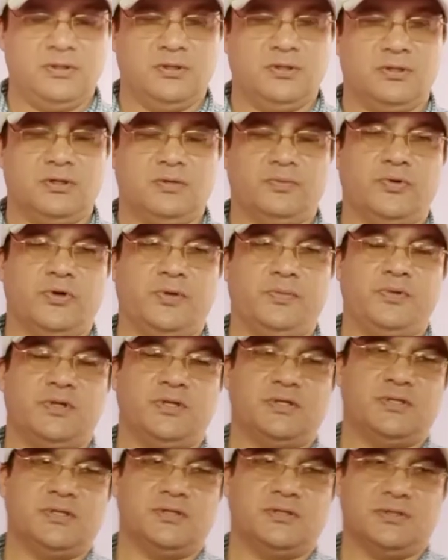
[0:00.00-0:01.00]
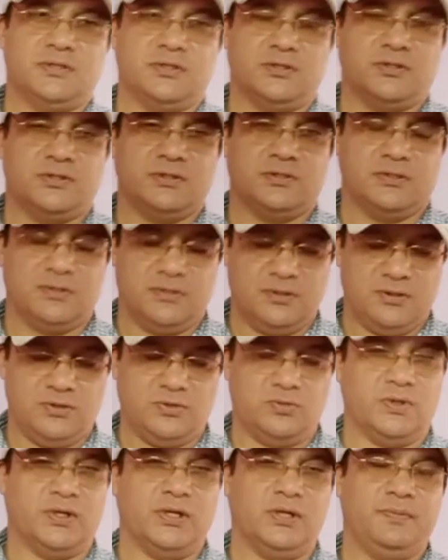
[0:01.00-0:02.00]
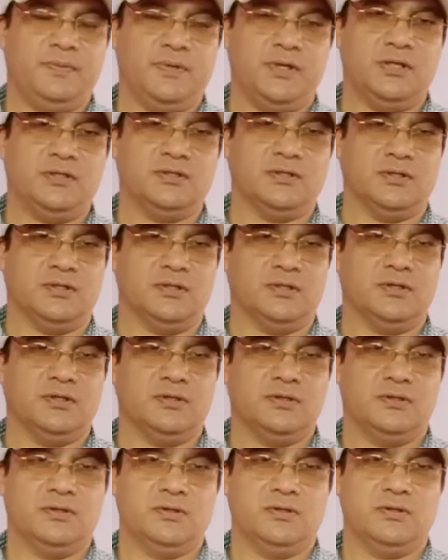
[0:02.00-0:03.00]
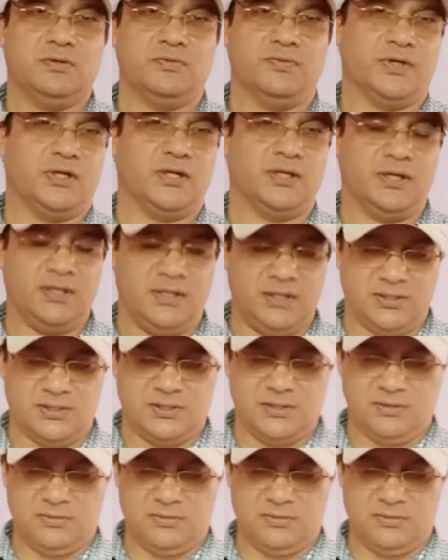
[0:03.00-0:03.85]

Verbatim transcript: The poem teaches us to help each other when in need.